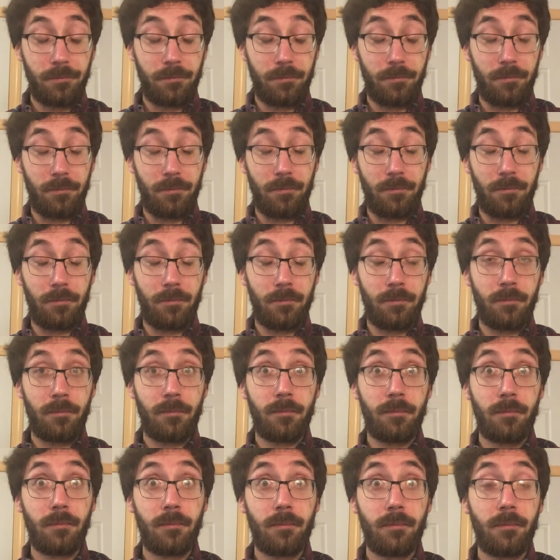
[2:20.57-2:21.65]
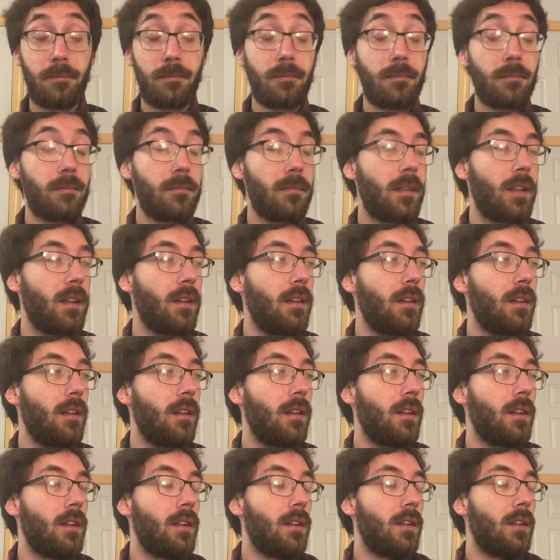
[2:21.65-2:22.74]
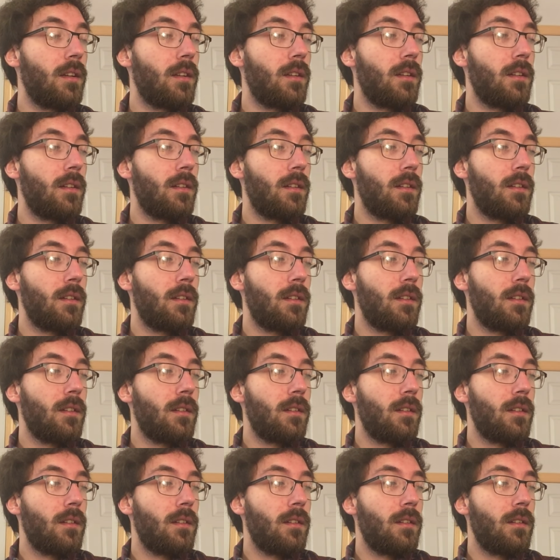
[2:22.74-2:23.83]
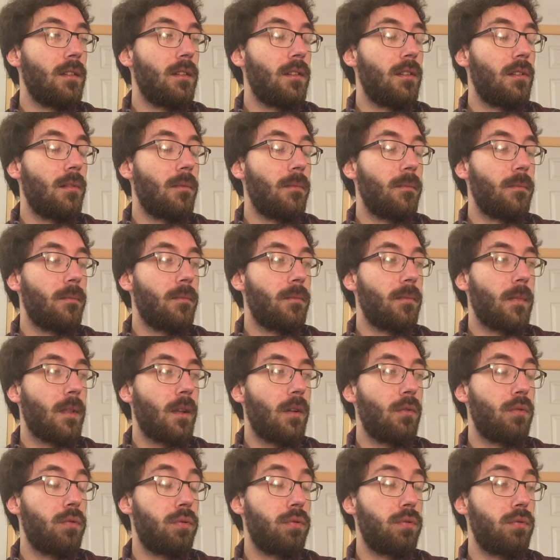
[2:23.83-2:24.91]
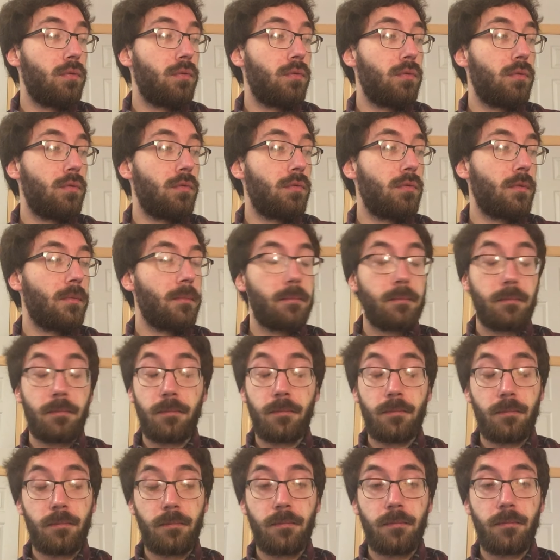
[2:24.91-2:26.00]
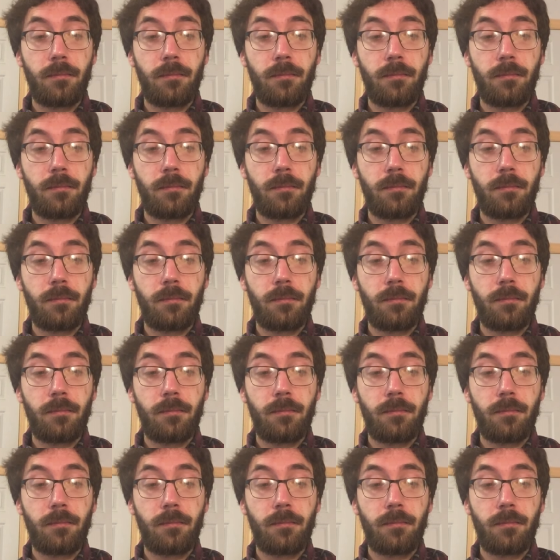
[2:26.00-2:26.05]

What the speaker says: (no one is talking)